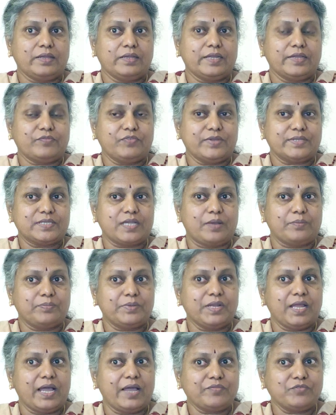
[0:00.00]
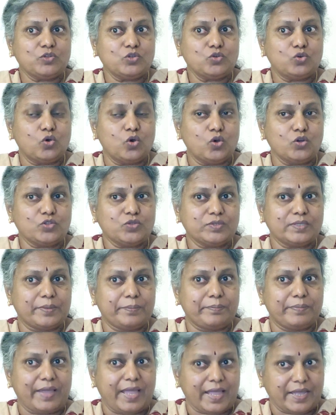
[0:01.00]
like for example, I have to go to the
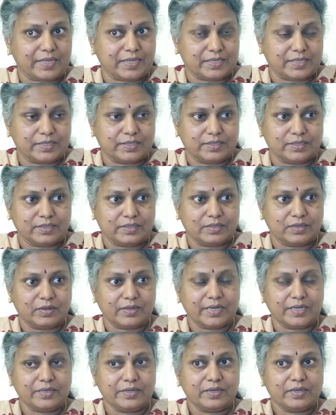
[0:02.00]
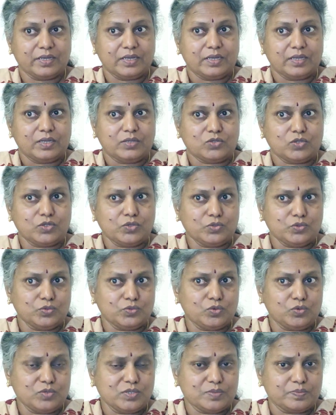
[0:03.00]
bank. Alright, so you
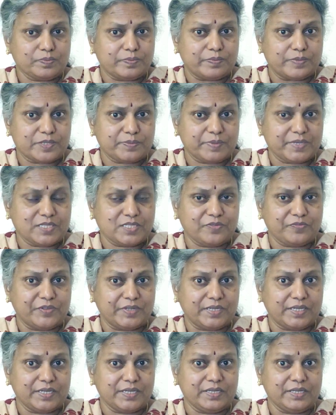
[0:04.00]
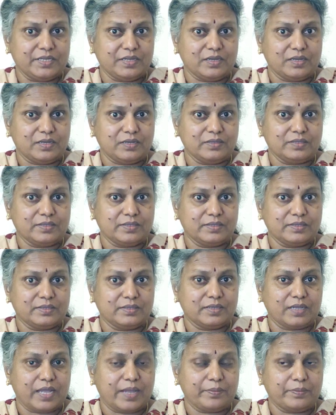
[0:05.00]
know specifically here,
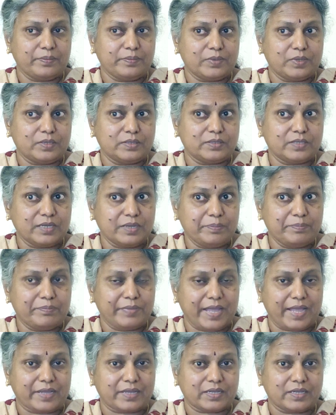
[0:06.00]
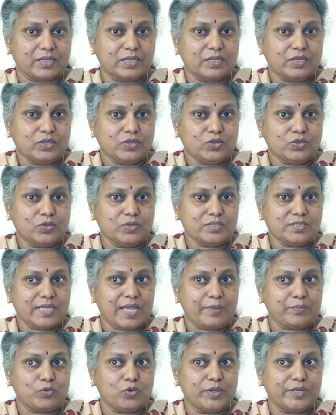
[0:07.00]
I'm the bank. You don't say
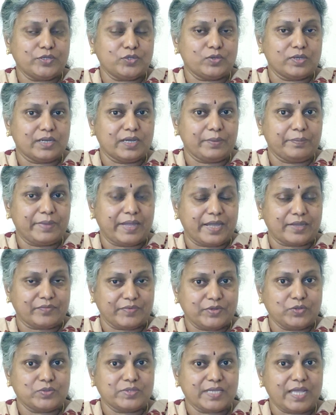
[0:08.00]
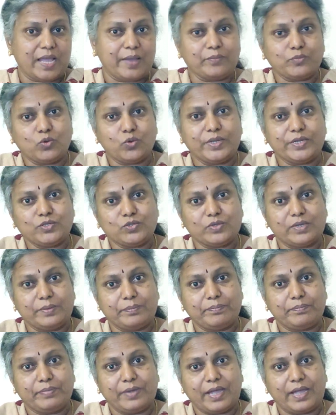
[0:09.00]
I'm going to a bank. When you say I'm going to
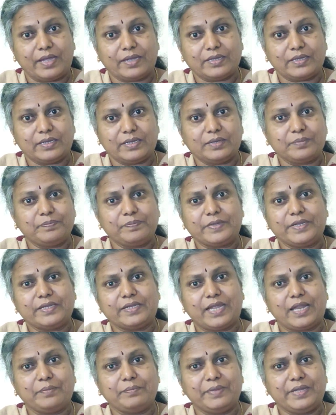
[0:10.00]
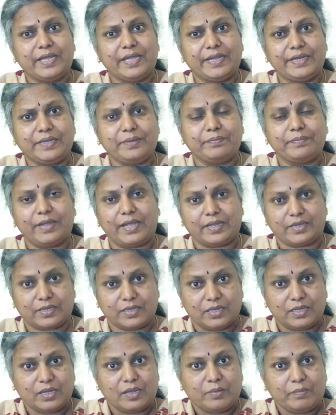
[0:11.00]
a bank, it can be any bank.
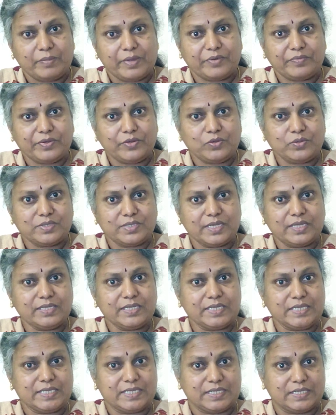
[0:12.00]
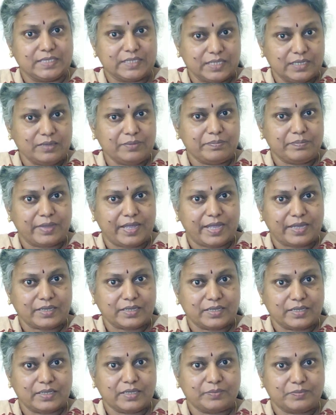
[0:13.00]
But when you say the
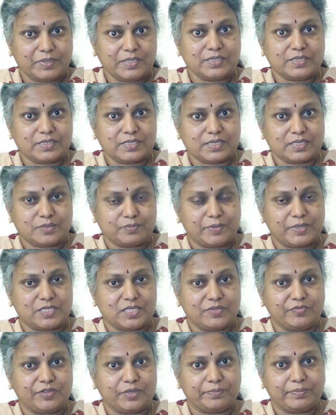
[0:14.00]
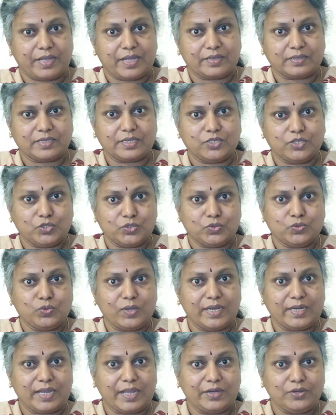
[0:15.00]
bank, it means it's a specific bank that you
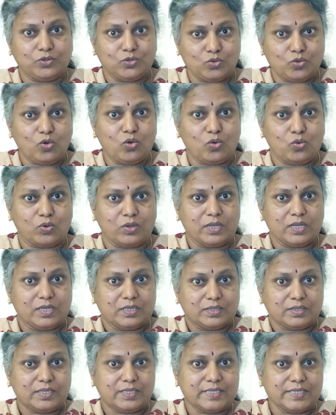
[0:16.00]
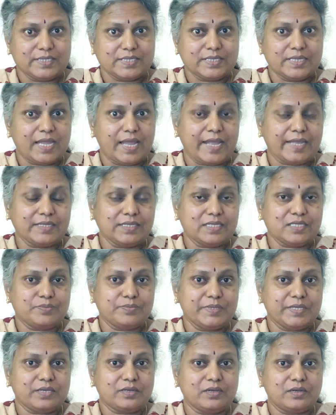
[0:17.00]
and I know. The listener and the
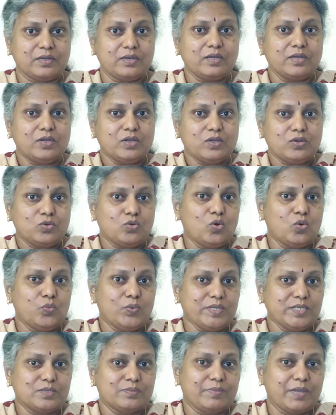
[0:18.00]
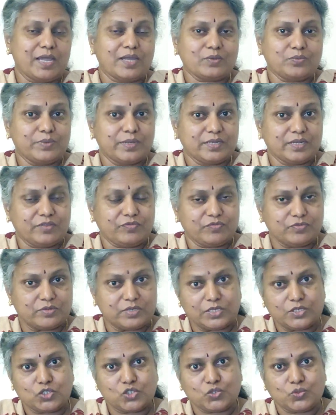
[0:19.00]
speaker know which bank we are
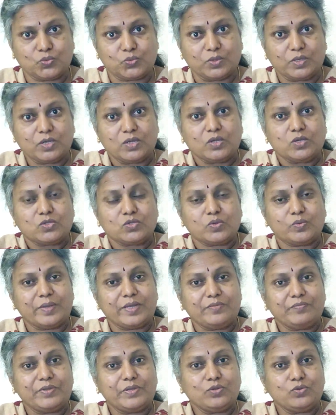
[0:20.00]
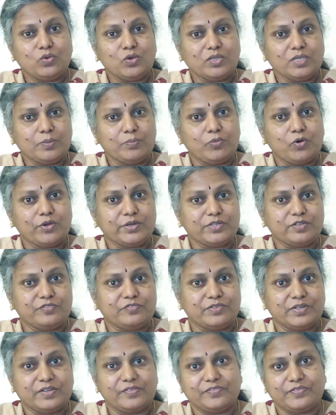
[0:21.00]
referring to. So when we know the point of
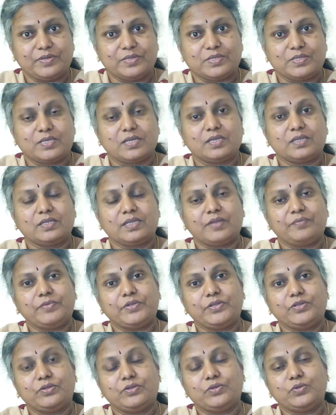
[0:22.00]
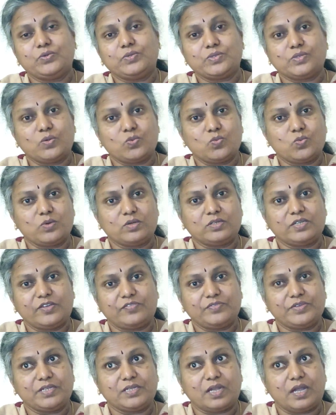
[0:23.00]
reference, then we use the
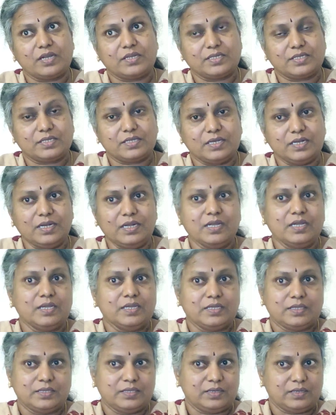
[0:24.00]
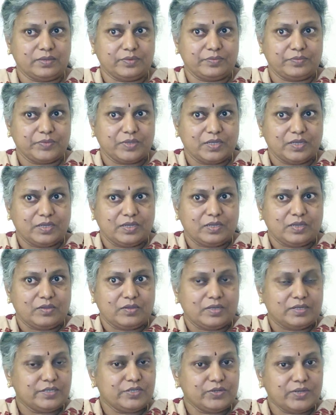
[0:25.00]
definite article the.
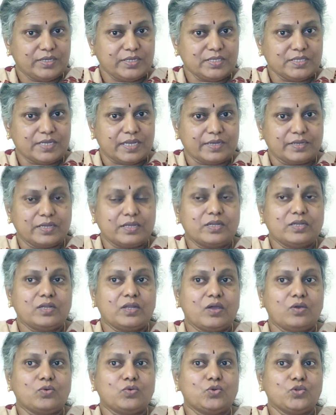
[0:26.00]
Did you understand? Now